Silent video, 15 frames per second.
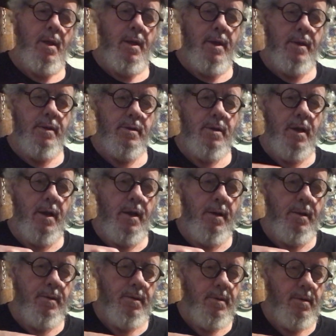and just kind
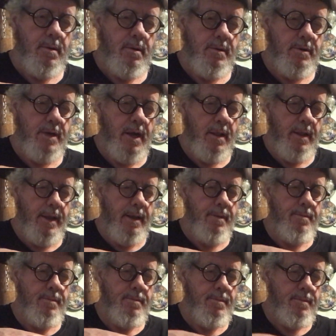of gently
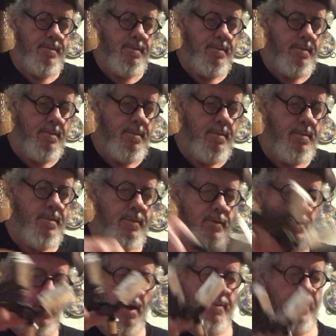
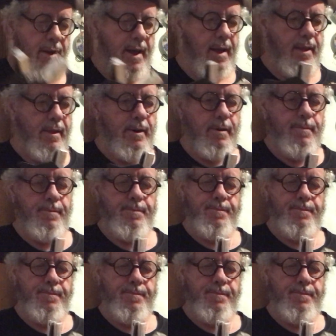drop it out of there.